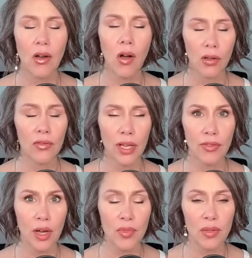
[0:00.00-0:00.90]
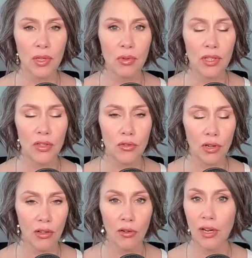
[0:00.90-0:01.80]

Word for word: All of life comes to me with ease, joy, and glory.